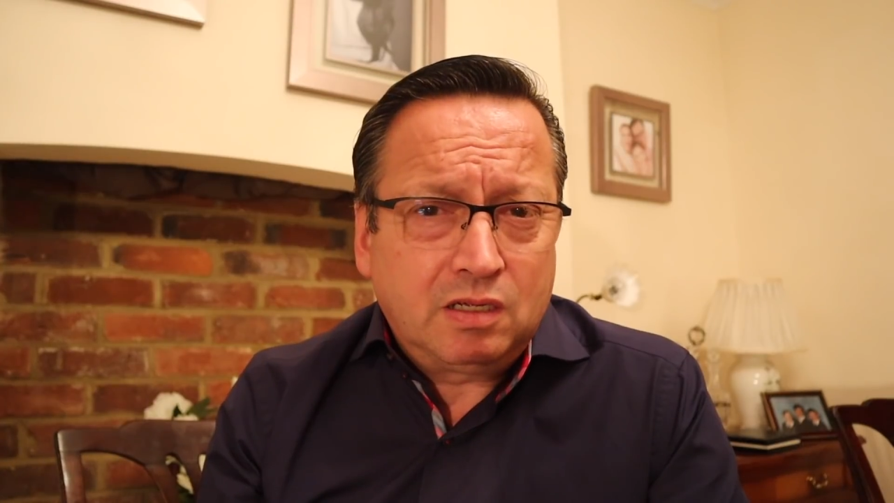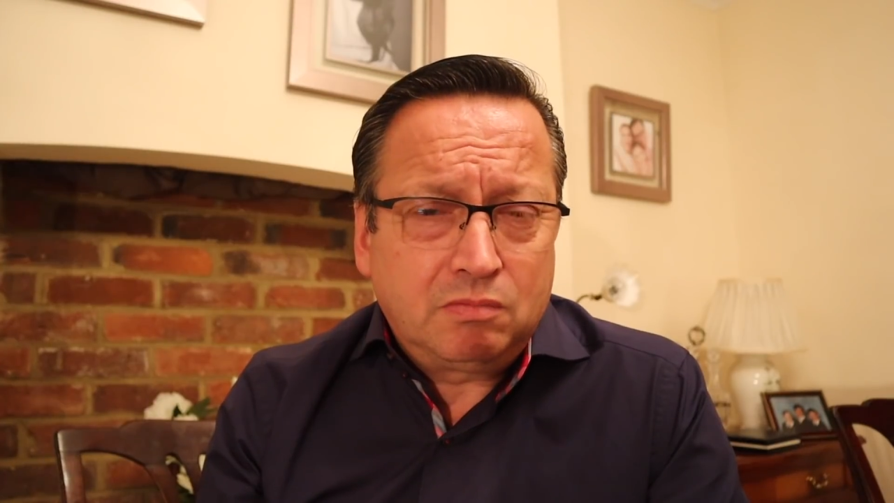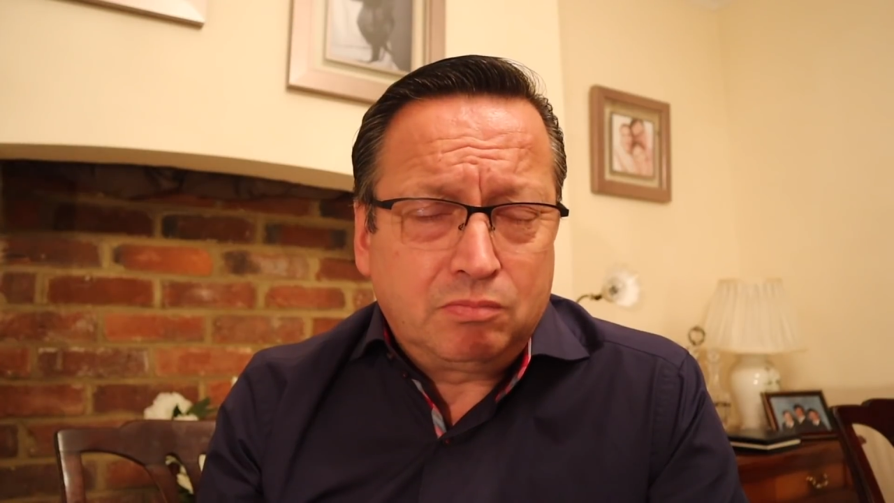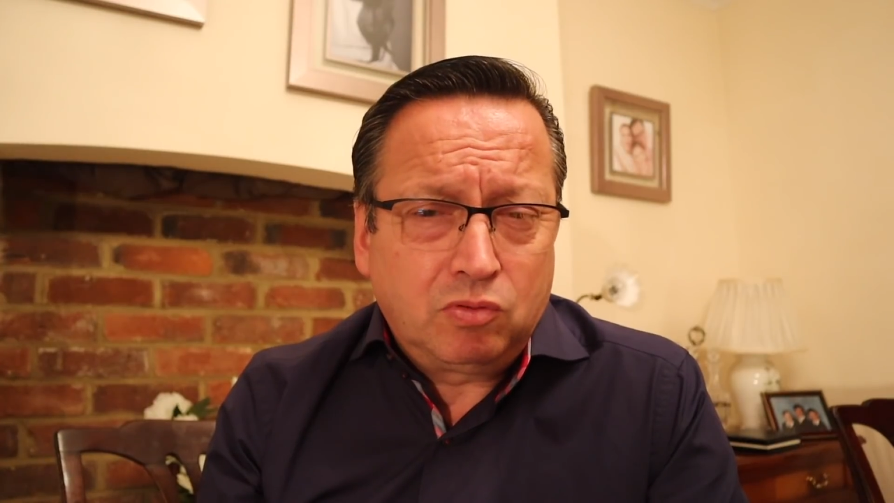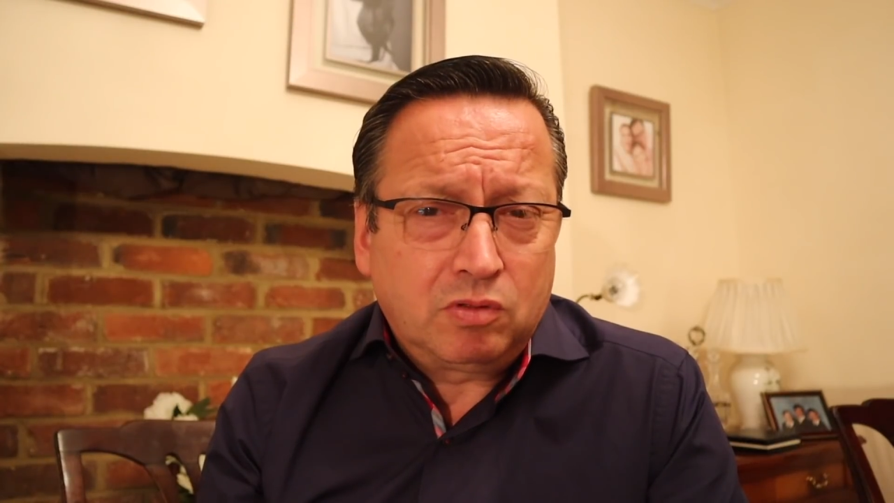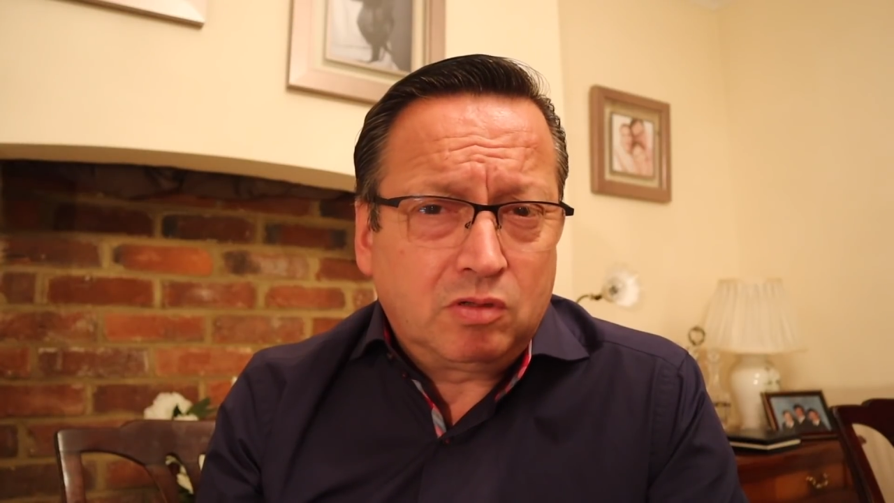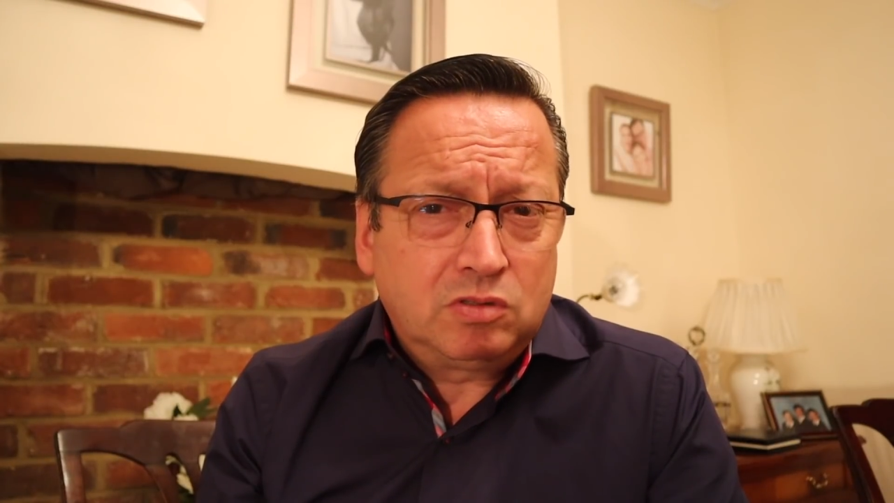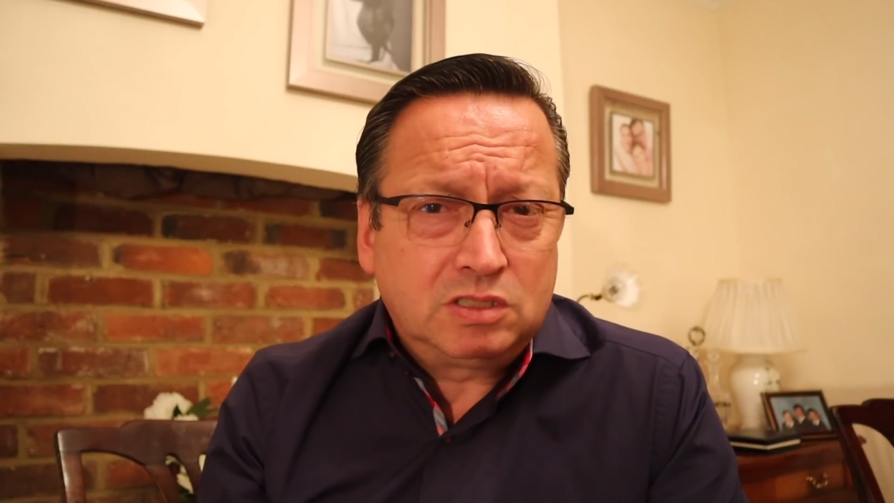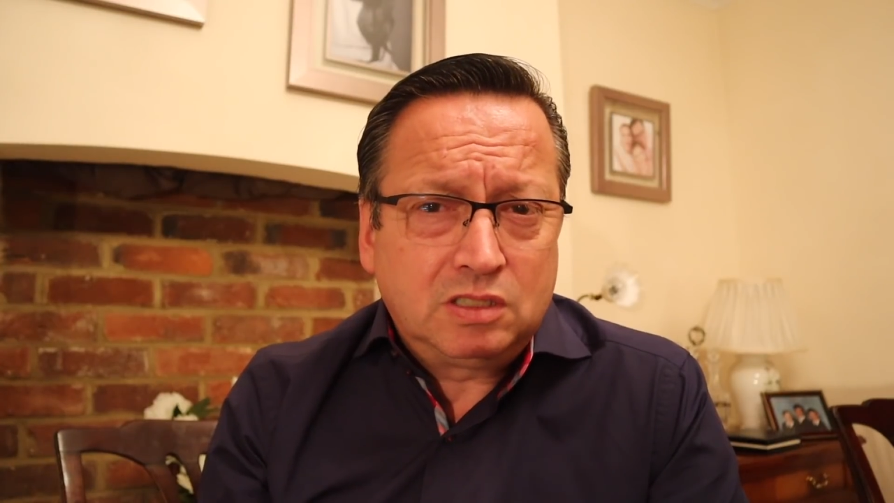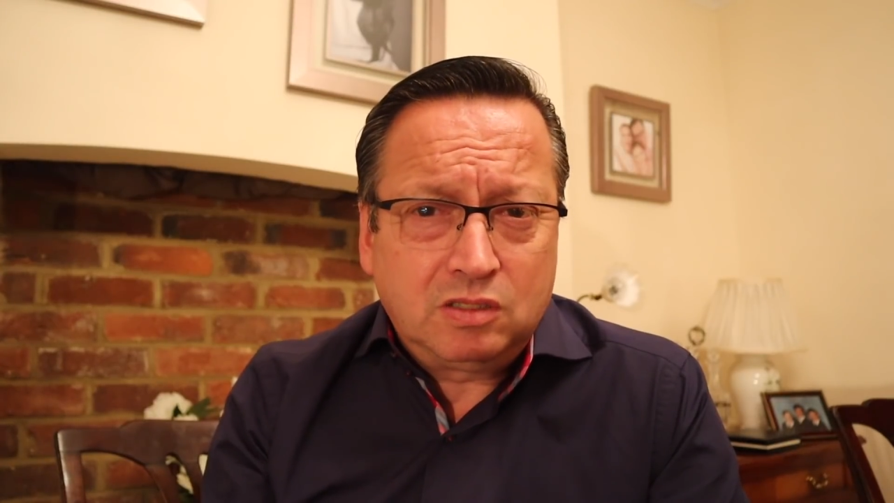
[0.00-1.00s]
and put
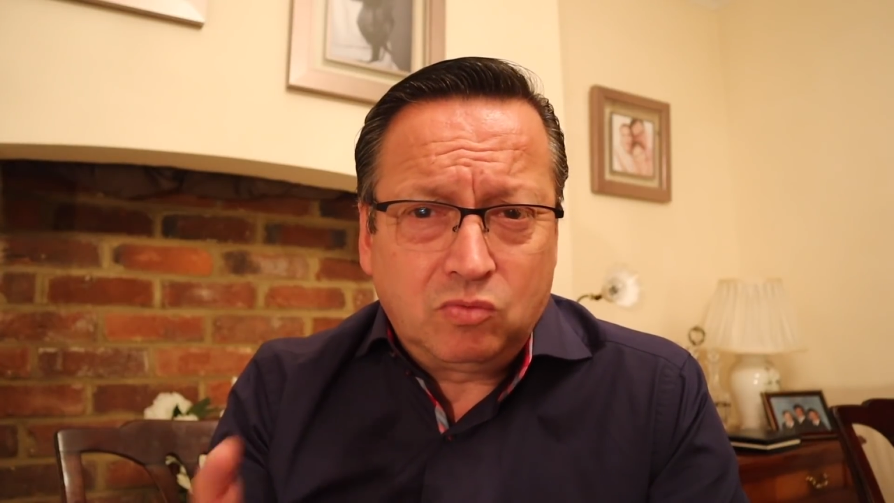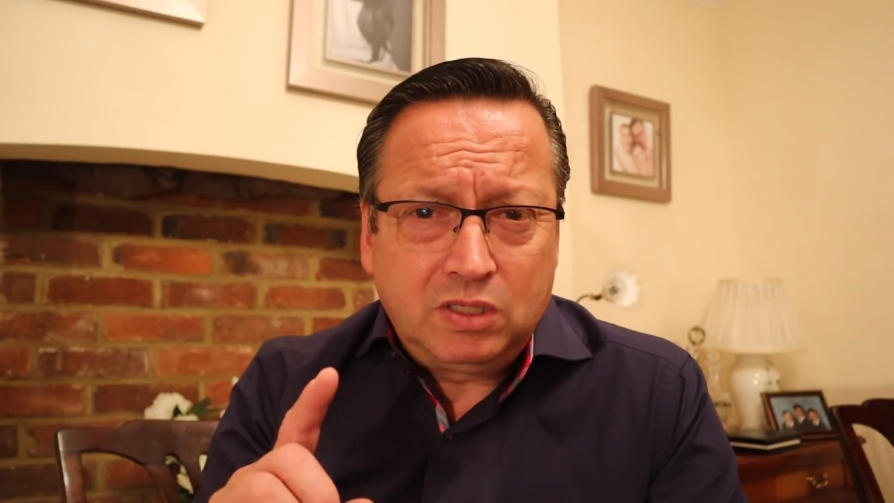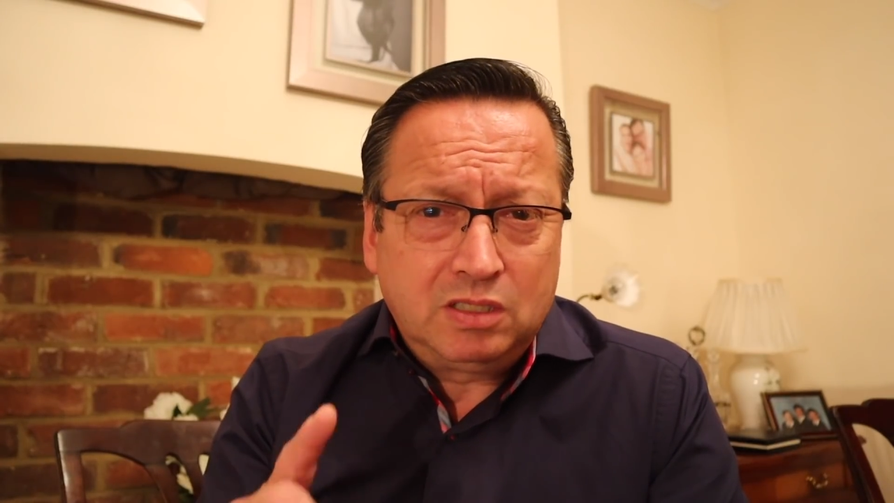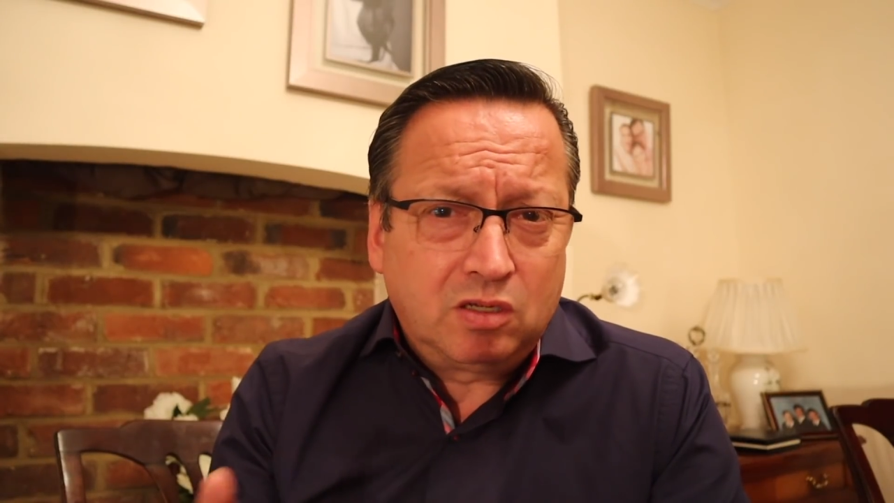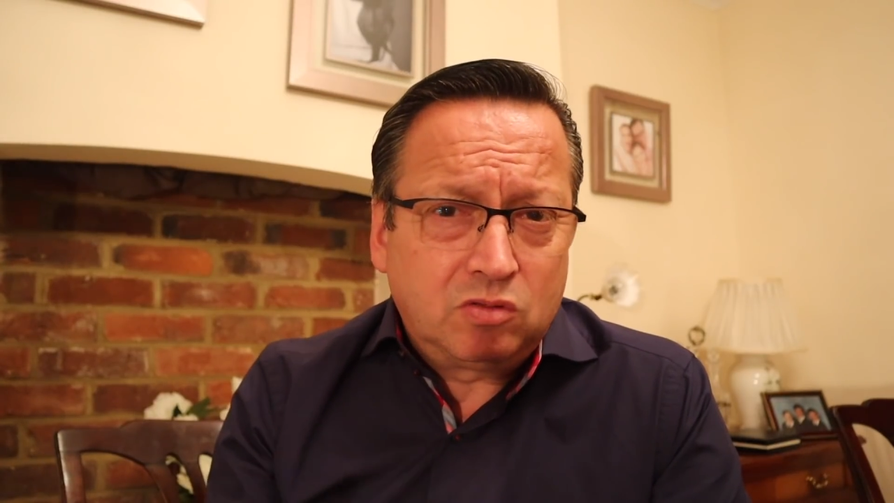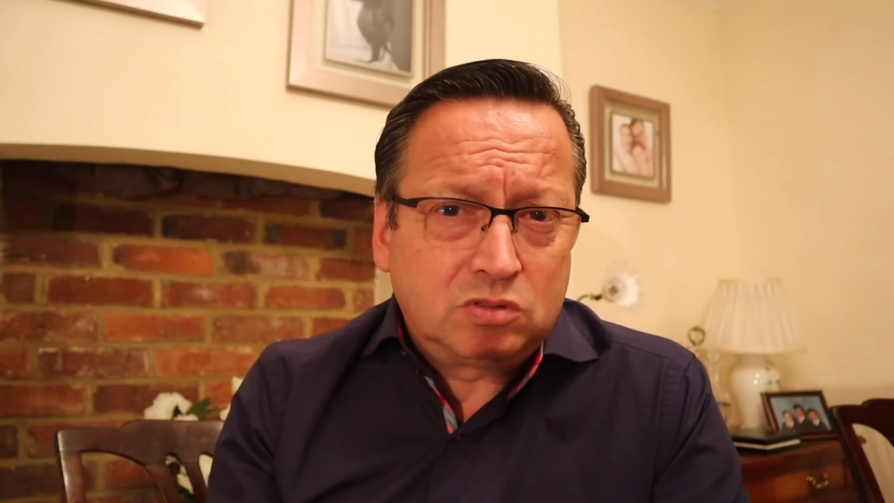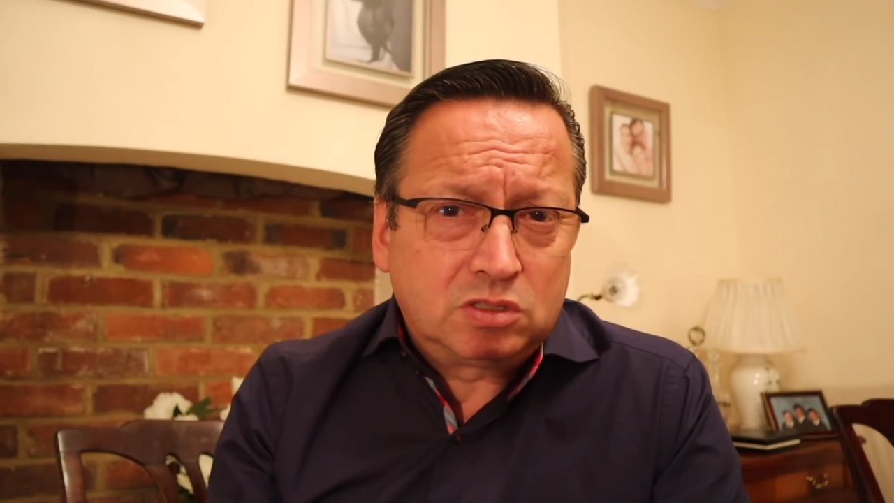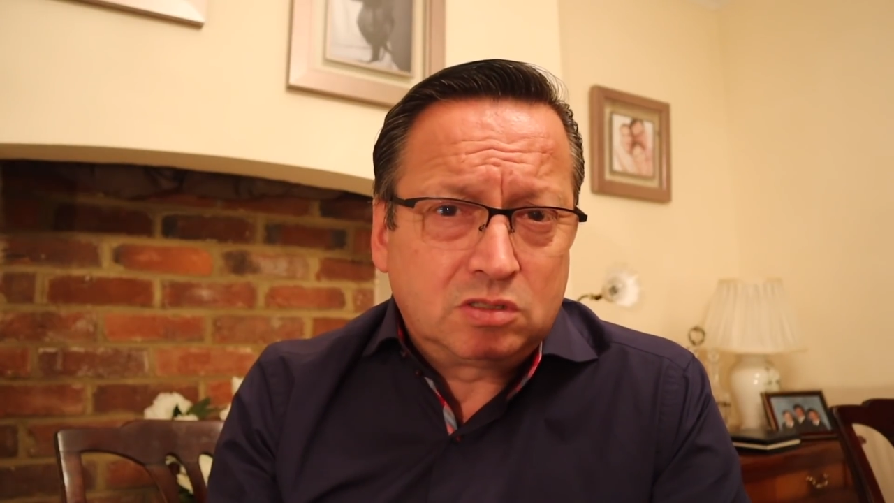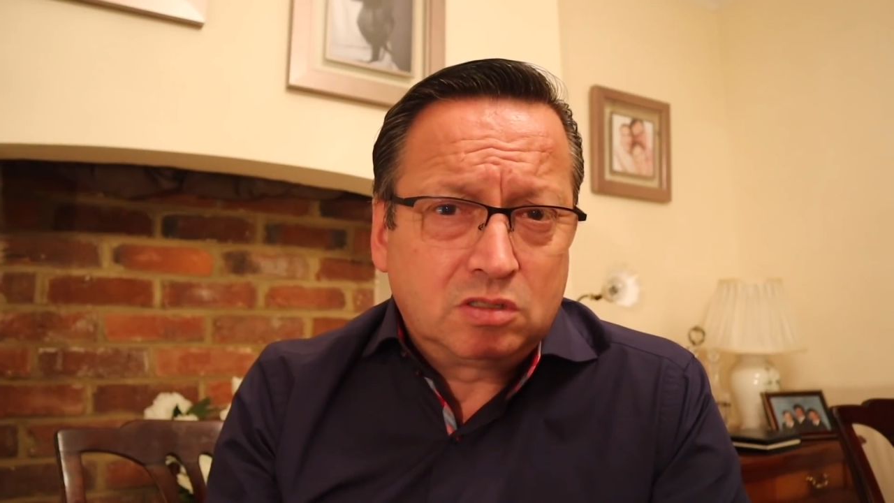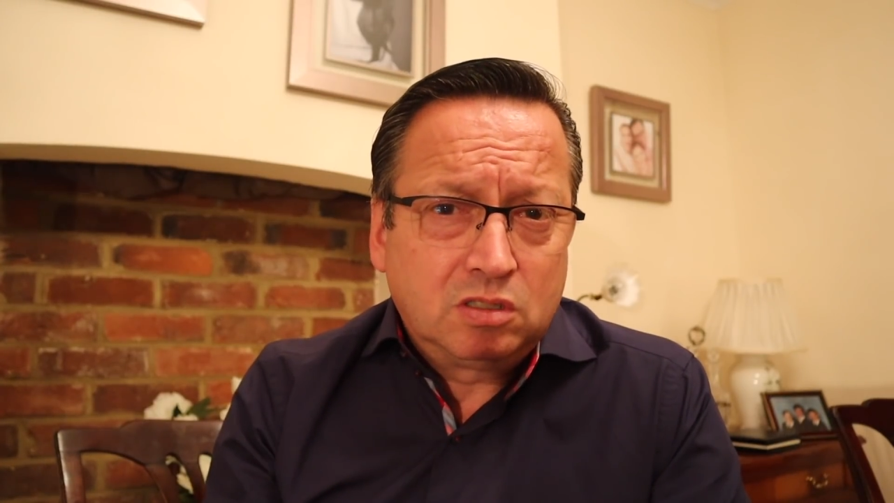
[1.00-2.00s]
those in the
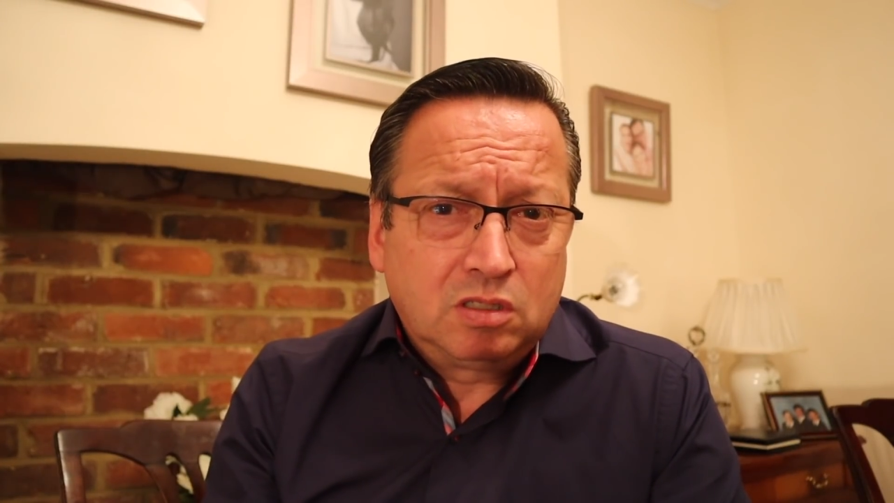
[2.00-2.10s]
windows.